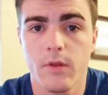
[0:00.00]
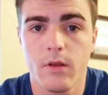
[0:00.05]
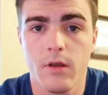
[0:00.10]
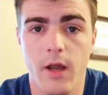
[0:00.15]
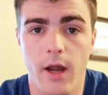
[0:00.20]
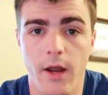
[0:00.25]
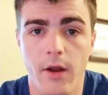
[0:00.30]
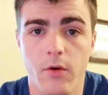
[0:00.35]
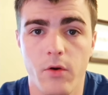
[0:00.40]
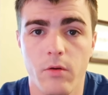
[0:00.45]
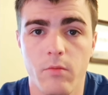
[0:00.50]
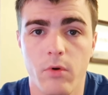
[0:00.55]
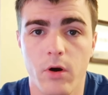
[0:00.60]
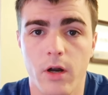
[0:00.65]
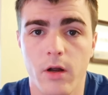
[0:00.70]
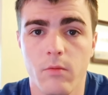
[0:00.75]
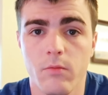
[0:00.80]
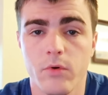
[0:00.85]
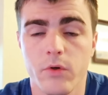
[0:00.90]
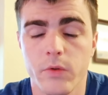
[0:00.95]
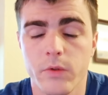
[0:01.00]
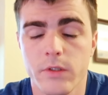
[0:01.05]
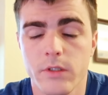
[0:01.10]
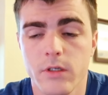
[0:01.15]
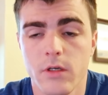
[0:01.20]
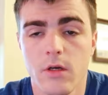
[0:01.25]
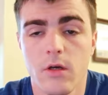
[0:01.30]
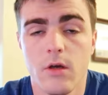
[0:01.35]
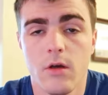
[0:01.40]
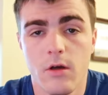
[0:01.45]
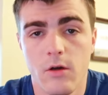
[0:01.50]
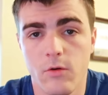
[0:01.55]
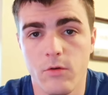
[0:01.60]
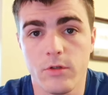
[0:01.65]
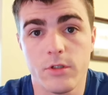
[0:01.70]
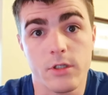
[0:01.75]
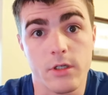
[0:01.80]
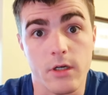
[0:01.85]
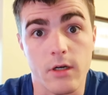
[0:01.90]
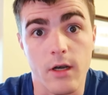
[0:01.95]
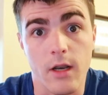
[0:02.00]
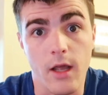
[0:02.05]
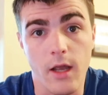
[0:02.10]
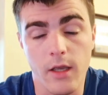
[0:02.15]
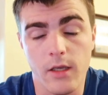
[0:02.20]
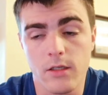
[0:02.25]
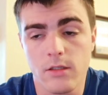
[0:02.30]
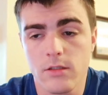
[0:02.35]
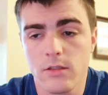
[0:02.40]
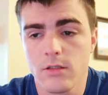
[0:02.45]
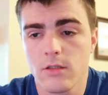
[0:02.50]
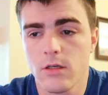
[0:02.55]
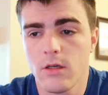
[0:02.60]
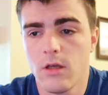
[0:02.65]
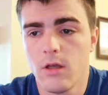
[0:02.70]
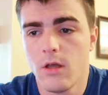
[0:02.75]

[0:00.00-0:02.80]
coyote brown boots, which are nice.